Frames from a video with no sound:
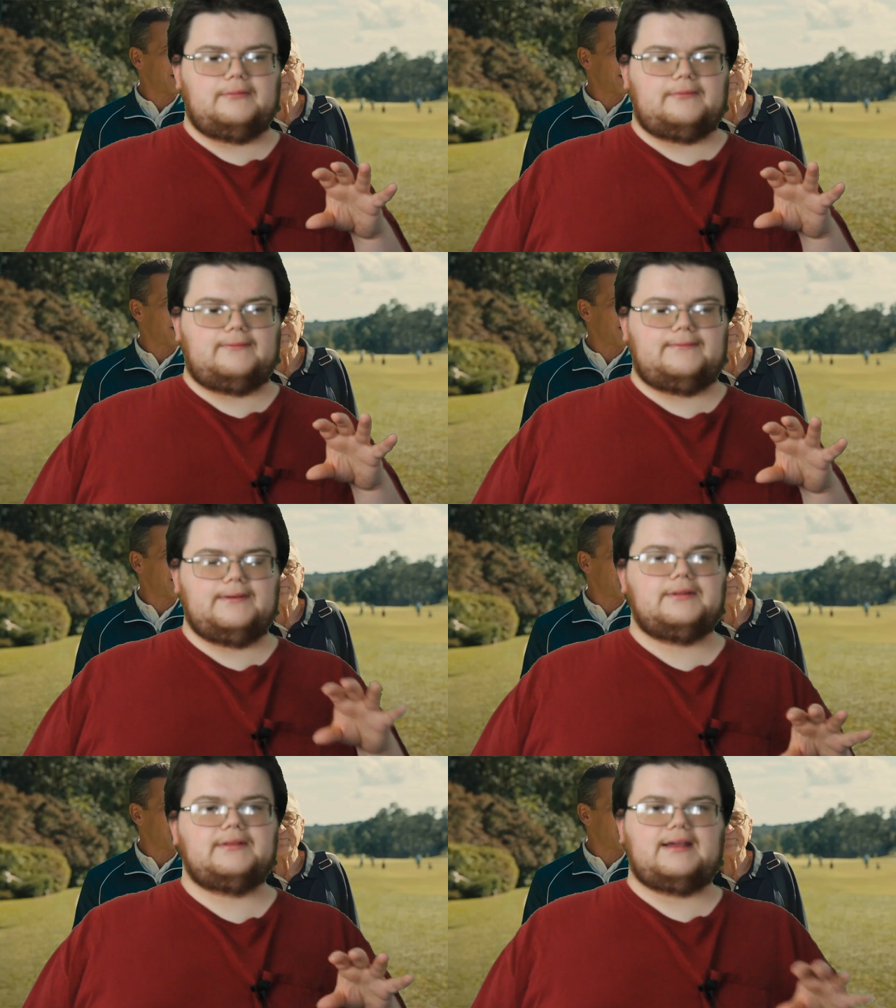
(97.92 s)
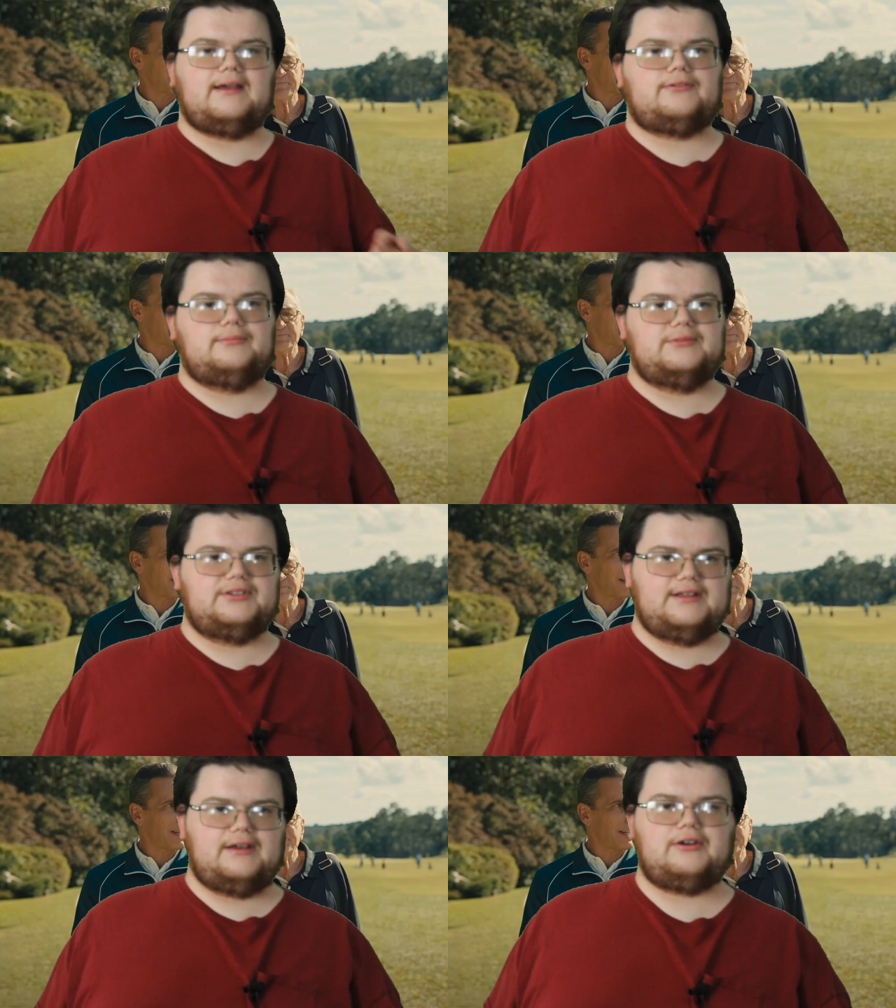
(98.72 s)
feel that from
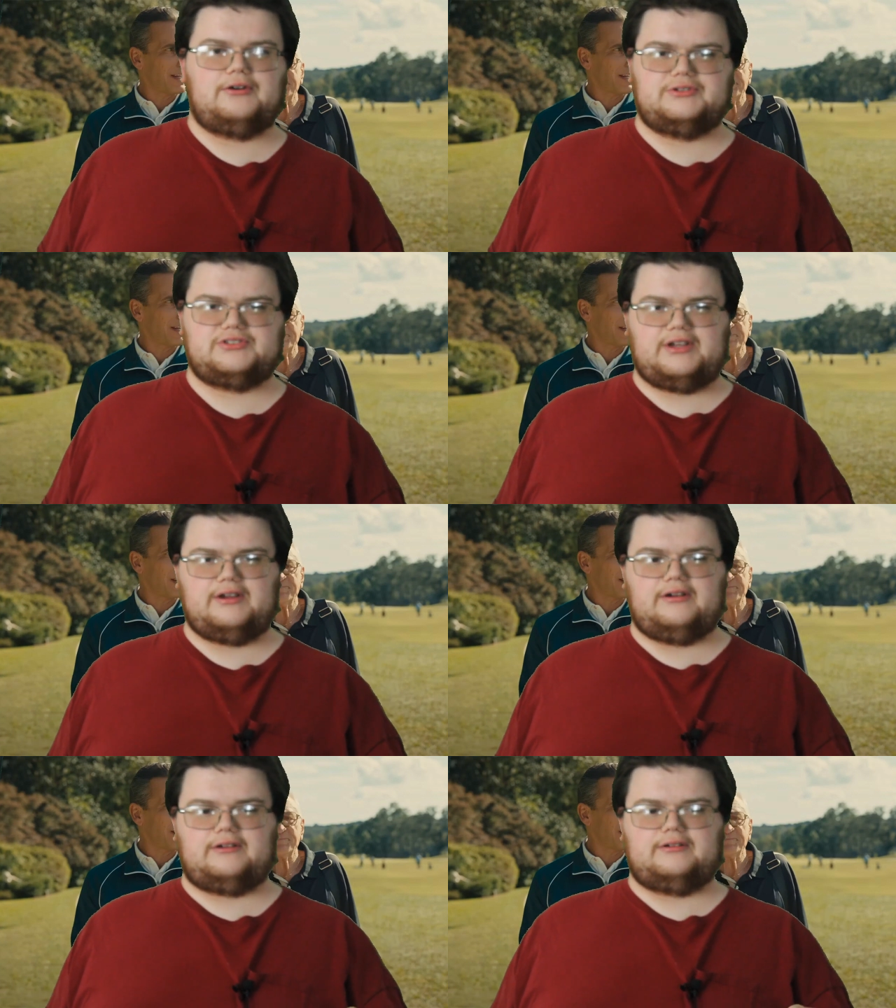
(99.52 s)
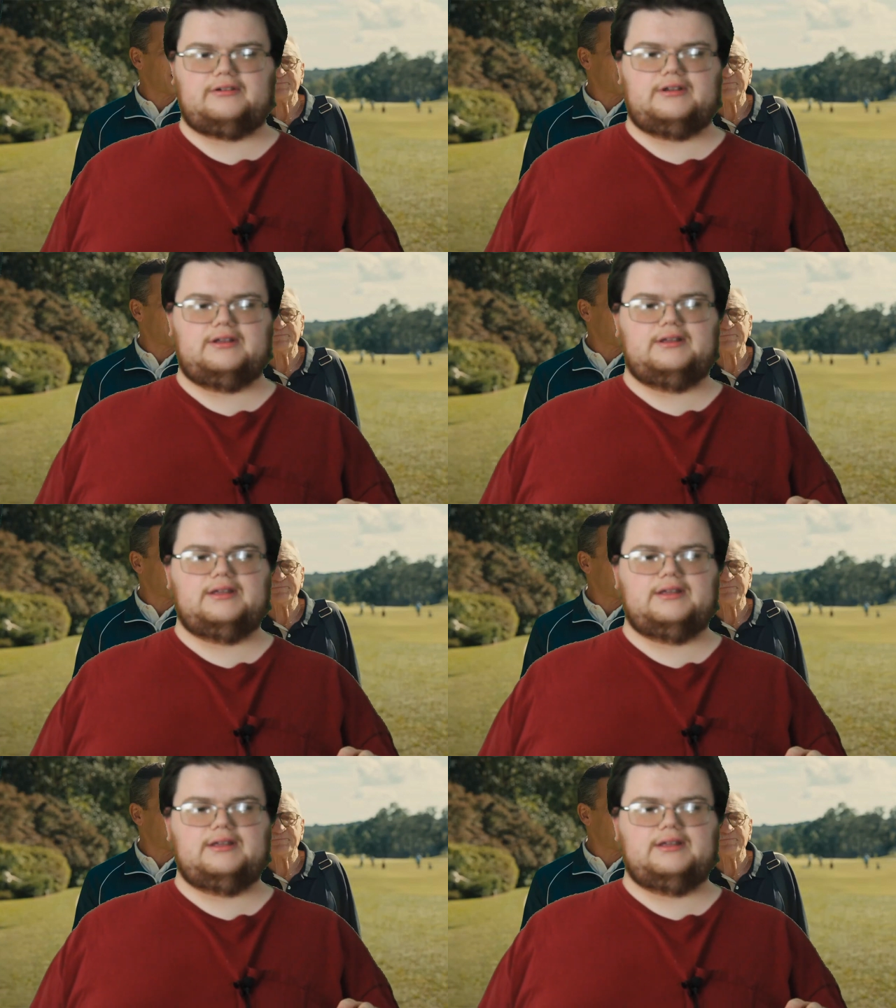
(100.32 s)
De Niro's character.